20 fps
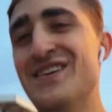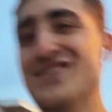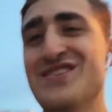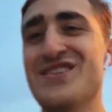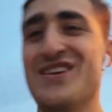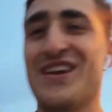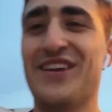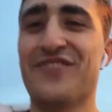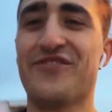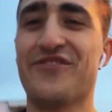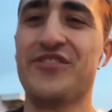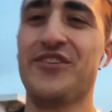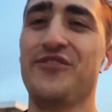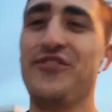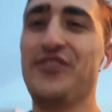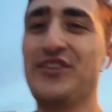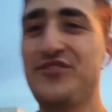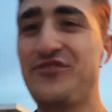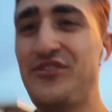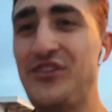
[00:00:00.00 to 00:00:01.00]
And for the
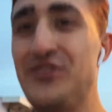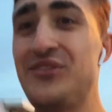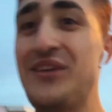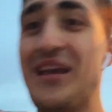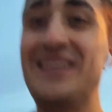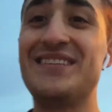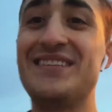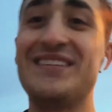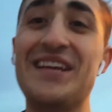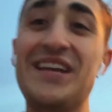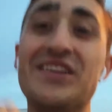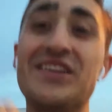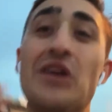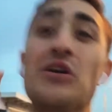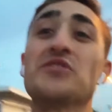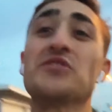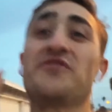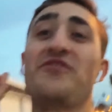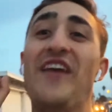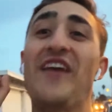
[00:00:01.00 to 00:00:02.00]
first few days, it
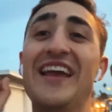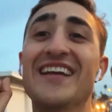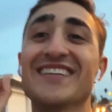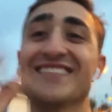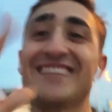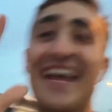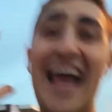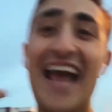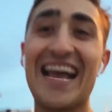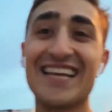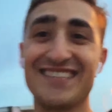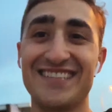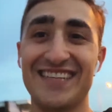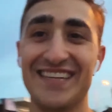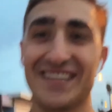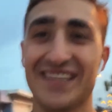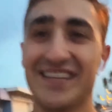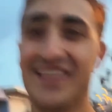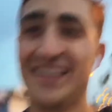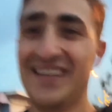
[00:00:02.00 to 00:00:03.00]
goes fantastic.
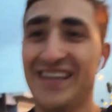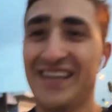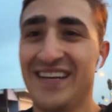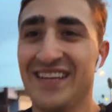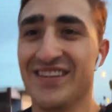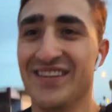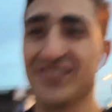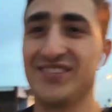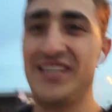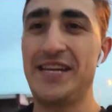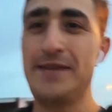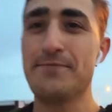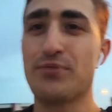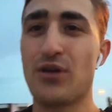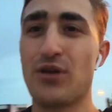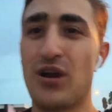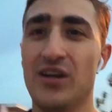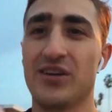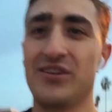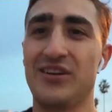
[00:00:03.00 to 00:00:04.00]
They're seeing
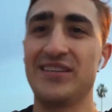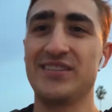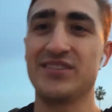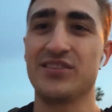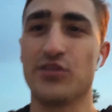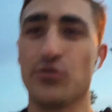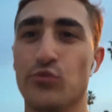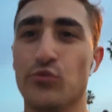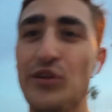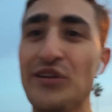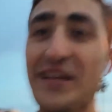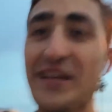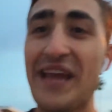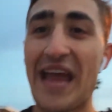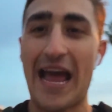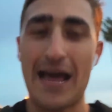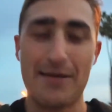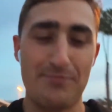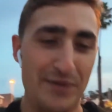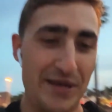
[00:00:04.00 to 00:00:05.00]
progress, they're really
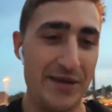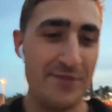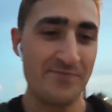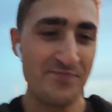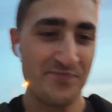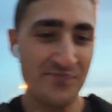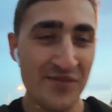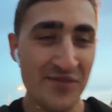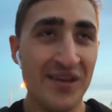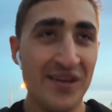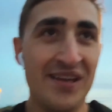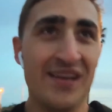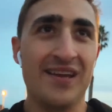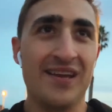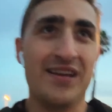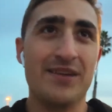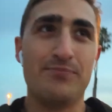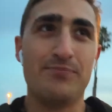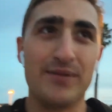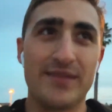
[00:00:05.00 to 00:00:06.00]
happy,
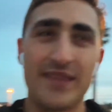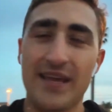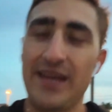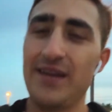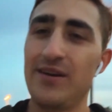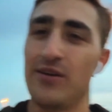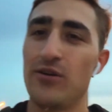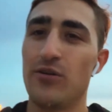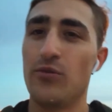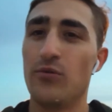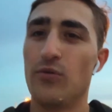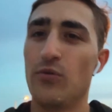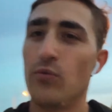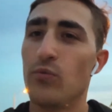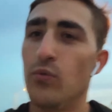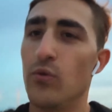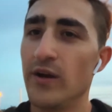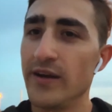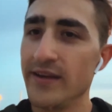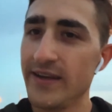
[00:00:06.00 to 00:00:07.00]
but then
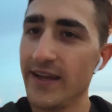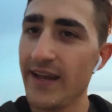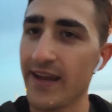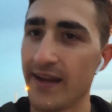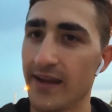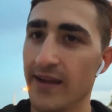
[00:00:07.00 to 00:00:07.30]
one day